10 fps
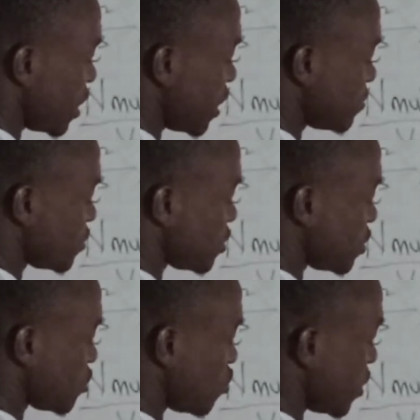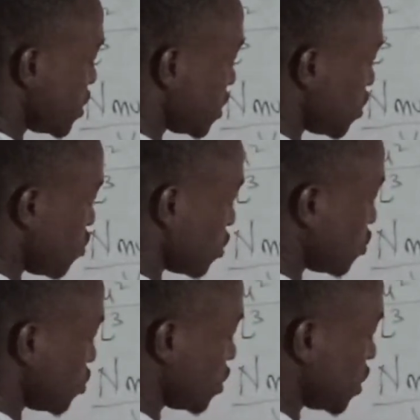mc squared is equal
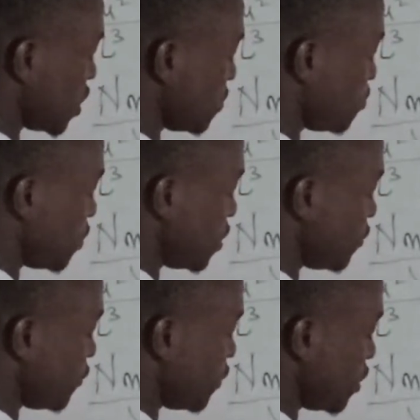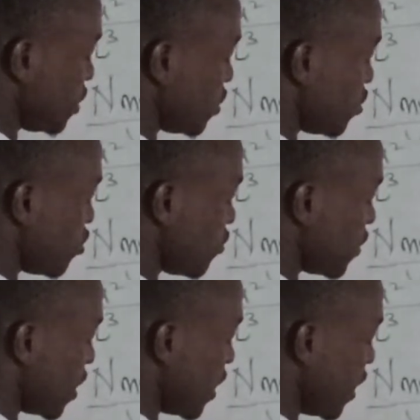to 3pv
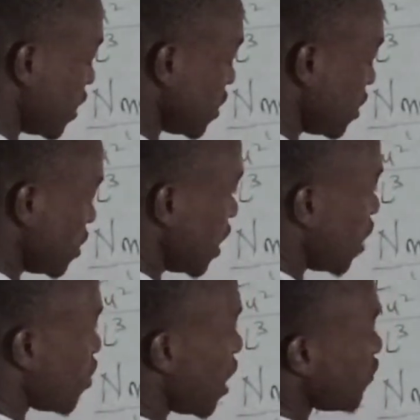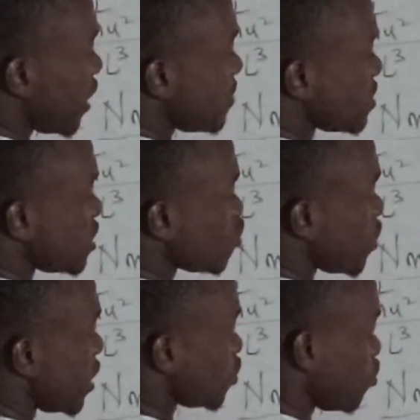over n. And we have mc
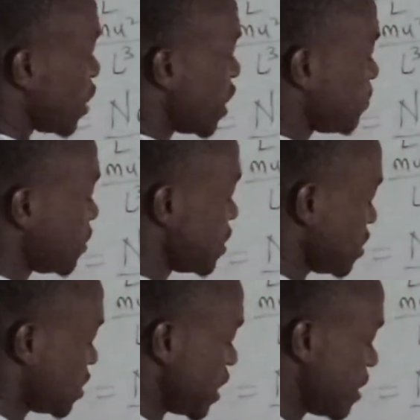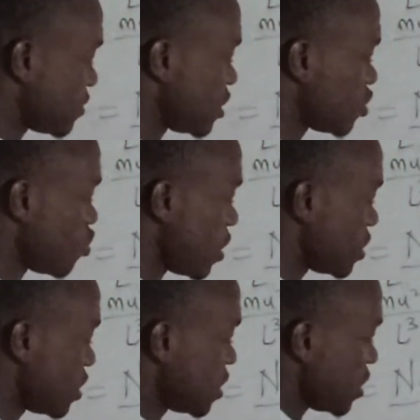squared, so we can replace this mc squared
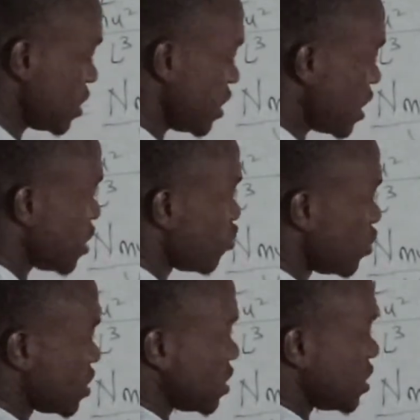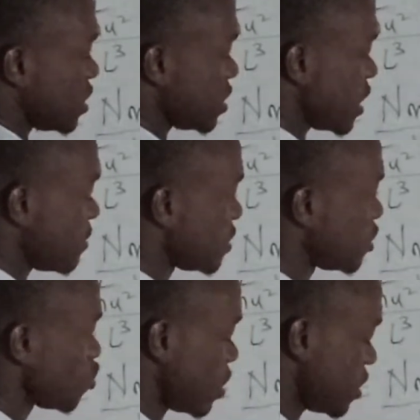here with this mc
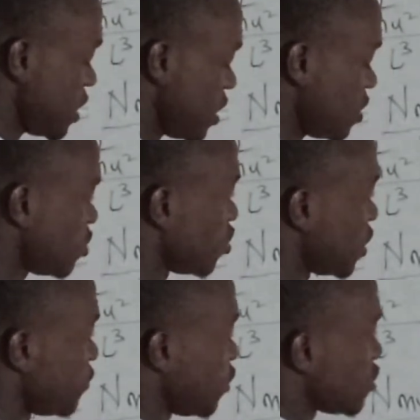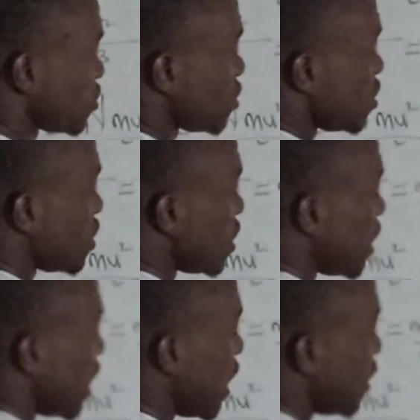squared here to give us
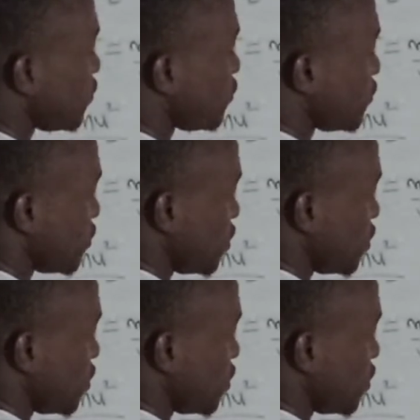half